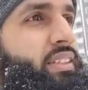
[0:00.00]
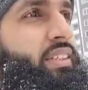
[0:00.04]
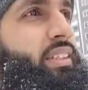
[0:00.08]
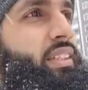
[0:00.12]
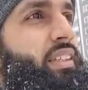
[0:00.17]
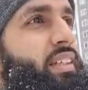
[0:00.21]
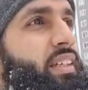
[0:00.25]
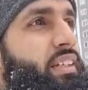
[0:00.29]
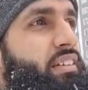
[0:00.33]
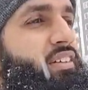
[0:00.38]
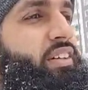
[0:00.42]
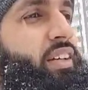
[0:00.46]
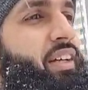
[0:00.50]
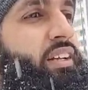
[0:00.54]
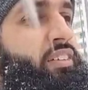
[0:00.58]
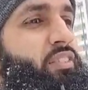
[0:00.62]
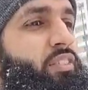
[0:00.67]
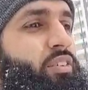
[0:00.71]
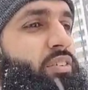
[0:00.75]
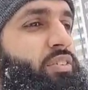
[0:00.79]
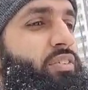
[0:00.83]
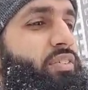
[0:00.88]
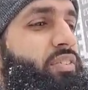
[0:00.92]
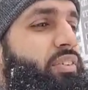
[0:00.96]
yeah, it kind
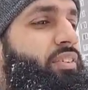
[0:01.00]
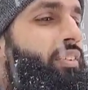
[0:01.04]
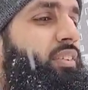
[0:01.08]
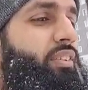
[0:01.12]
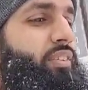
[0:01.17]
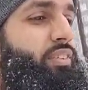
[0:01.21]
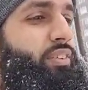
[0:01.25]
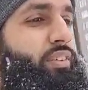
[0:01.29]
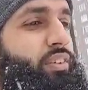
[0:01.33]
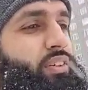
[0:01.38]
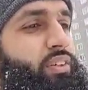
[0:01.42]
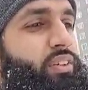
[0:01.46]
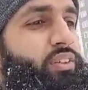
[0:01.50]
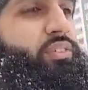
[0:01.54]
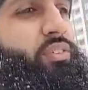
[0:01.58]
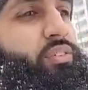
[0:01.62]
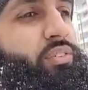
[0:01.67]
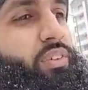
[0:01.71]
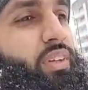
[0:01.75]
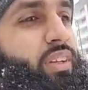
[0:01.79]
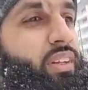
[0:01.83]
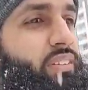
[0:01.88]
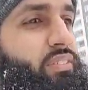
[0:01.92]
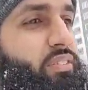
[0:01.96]
of
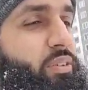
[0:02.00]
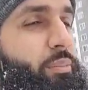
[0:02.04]
like